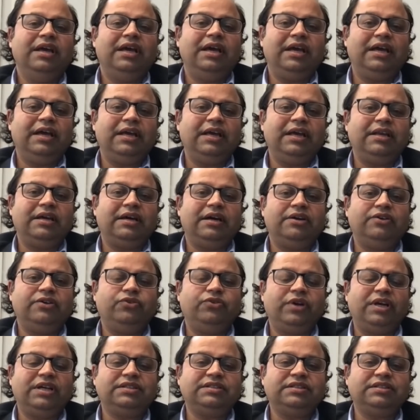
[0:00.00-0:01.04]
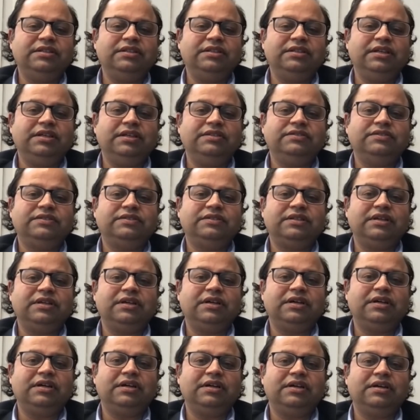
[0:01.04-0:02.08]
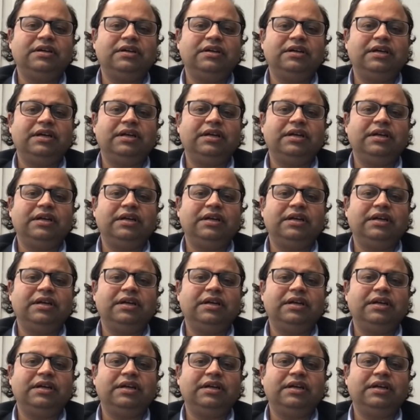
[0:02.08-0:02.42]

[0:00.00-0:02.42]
and address the needs uh,